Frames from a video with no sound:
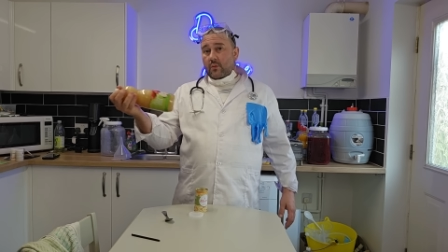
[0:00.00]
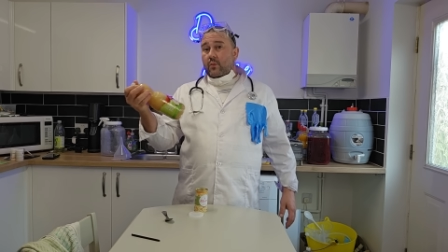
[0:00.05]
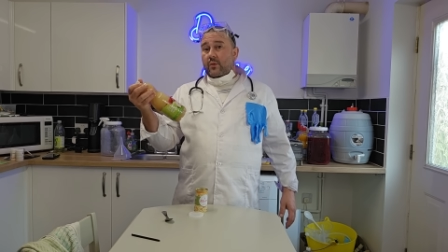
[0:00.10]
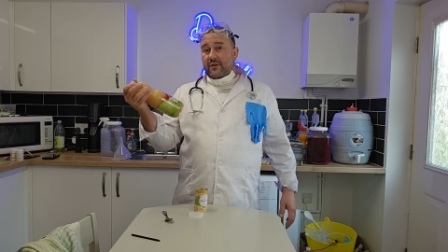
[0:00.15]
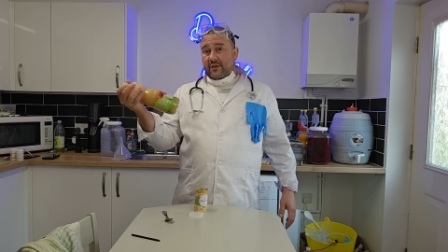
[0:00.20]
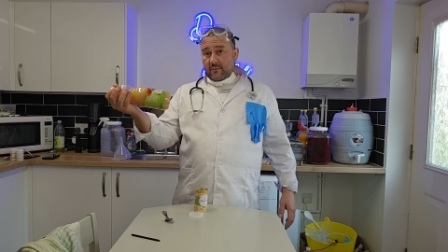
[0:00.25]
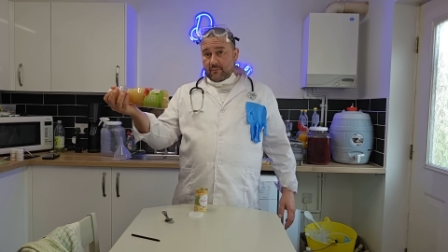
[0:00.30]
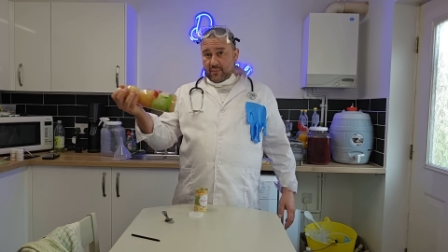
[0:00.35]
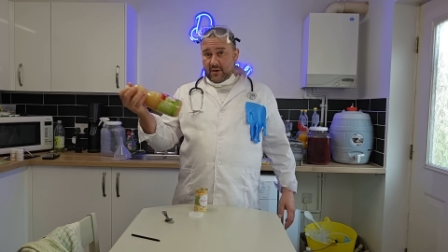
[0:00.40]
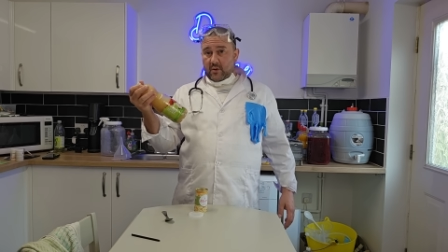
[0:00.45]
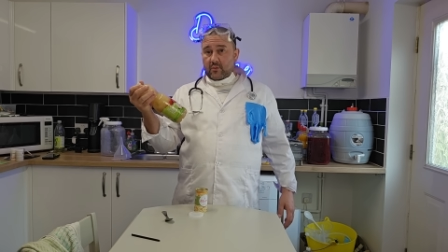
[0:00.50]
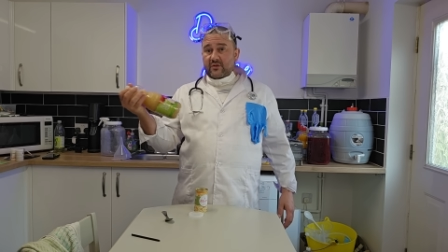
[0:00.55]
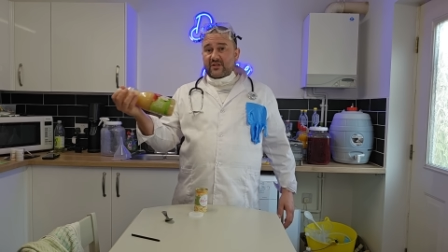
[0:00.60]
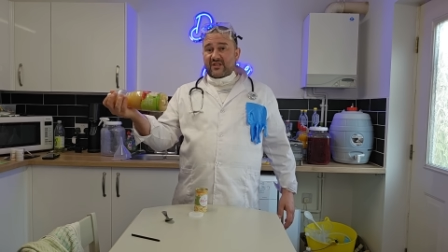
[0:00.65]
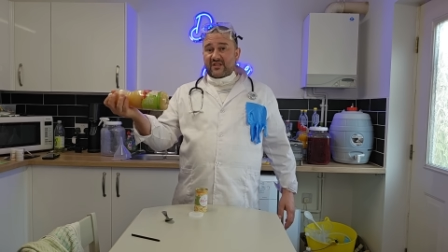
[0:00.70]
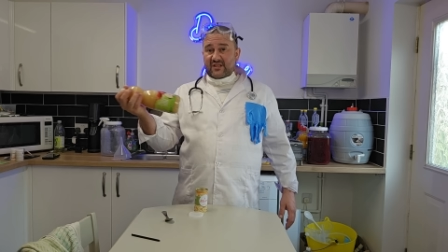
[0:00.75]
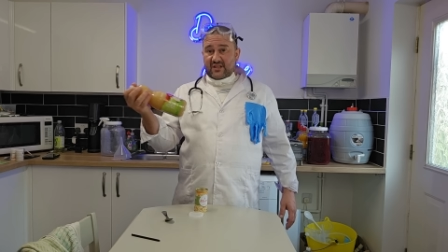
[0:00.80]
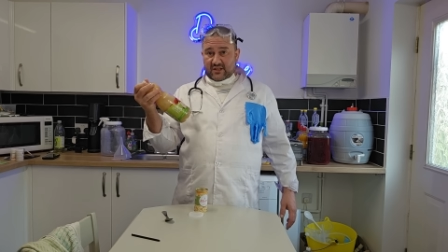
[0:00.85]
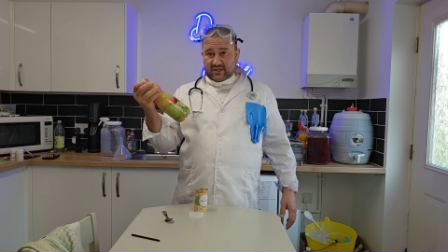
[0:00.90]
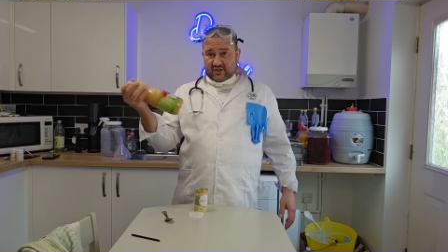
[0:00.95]
with about
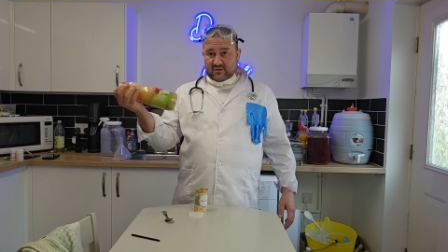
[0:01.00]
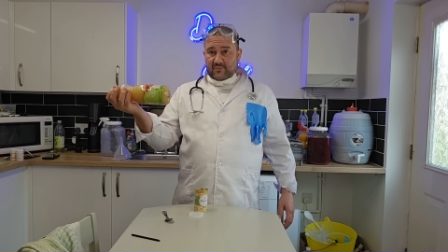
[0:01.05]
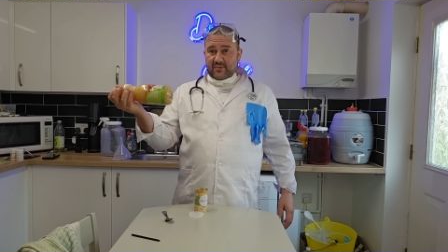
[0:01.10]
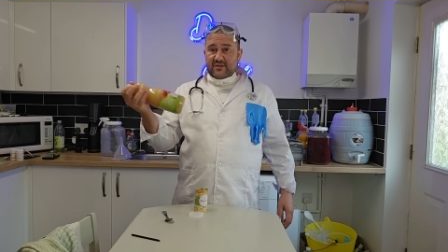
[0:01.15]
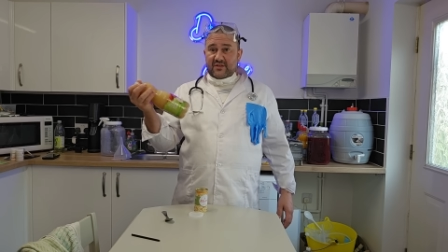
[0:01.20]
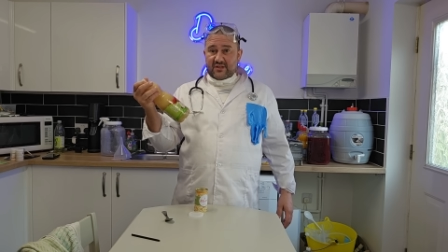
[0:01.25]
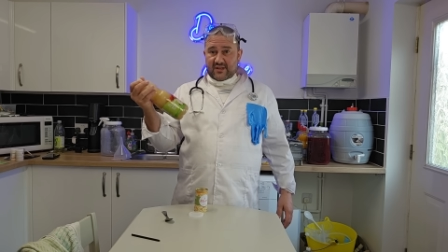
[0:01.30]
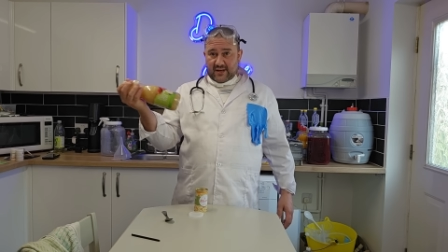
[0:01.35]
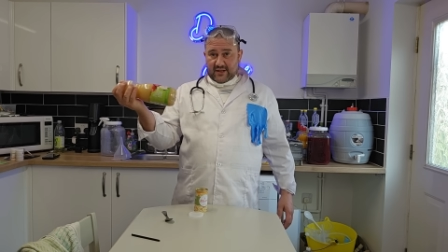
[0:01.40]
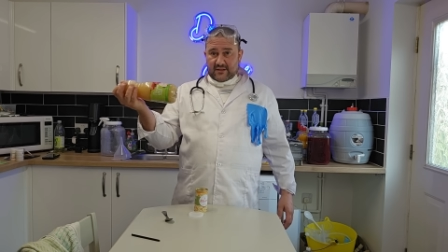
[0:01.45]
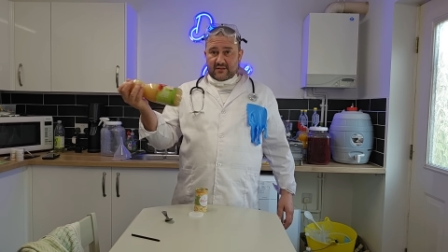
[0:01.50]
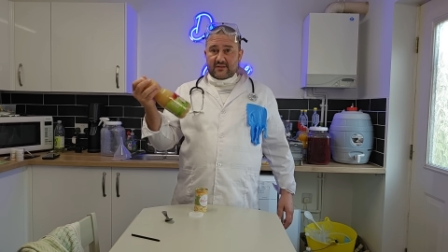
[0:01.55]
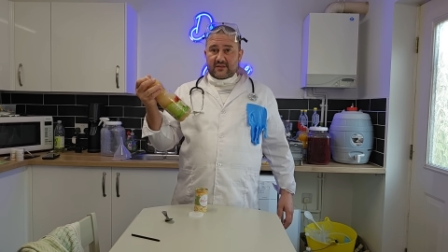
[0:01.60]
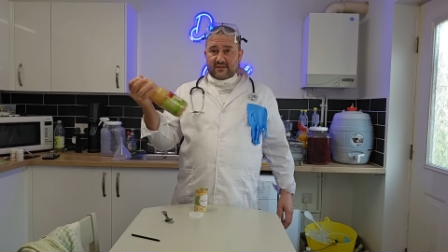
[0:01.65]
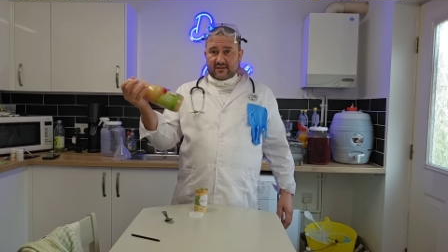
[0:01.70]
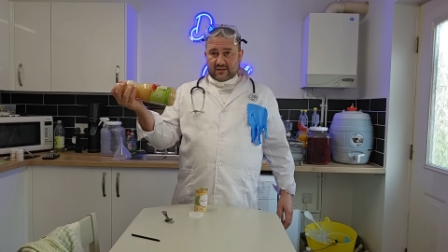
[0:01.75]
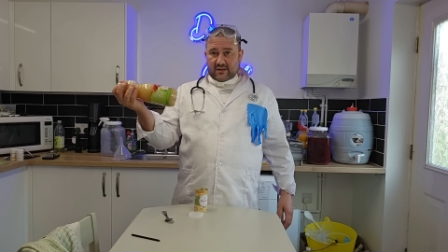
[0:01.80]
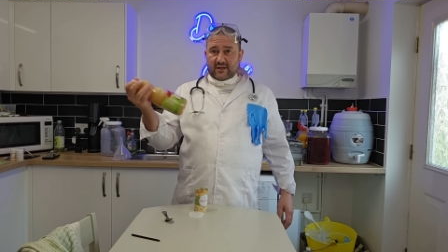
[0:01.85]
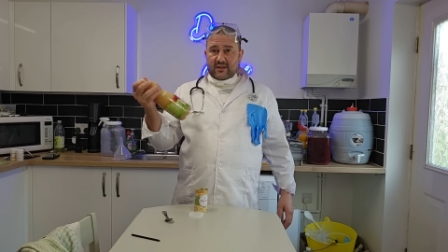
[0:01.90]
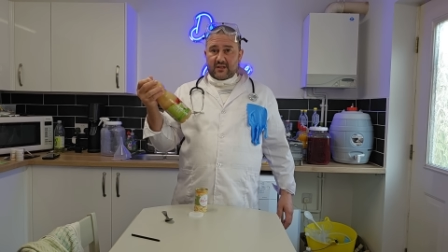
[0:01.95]
6%
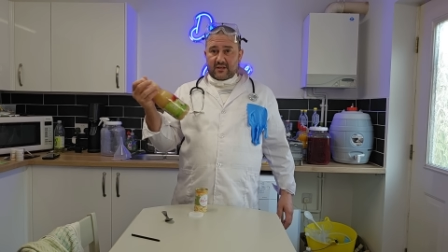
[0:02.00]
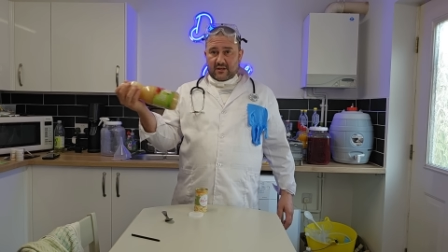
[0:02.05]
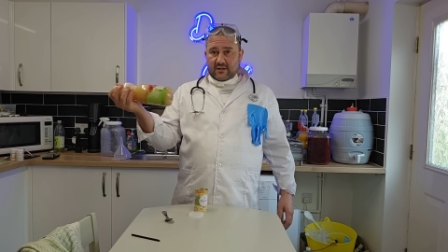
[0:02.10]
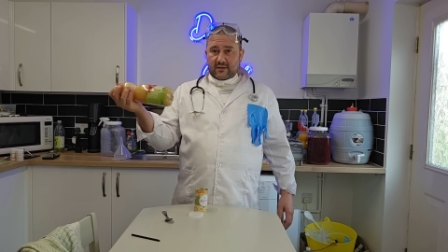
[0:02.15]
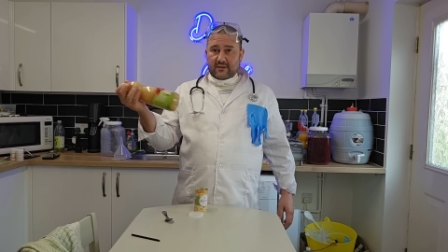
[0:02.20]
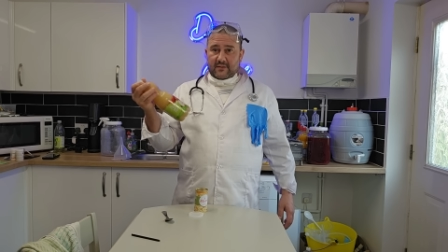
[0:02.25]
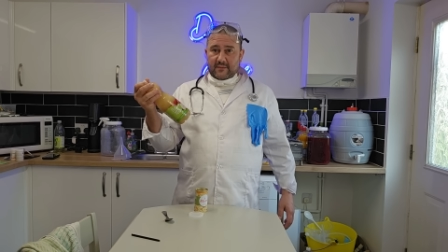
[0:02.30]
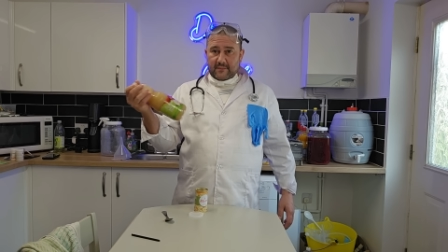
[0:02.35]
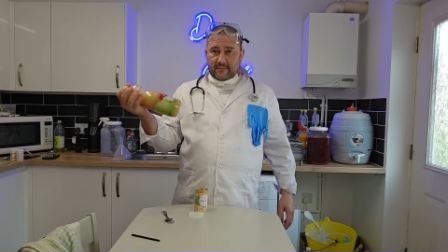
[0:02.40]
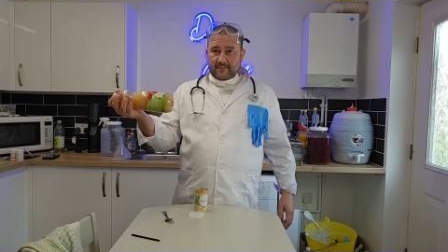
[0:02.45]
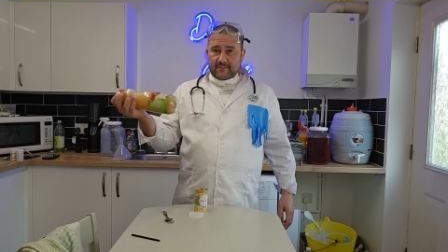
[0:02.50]
cider.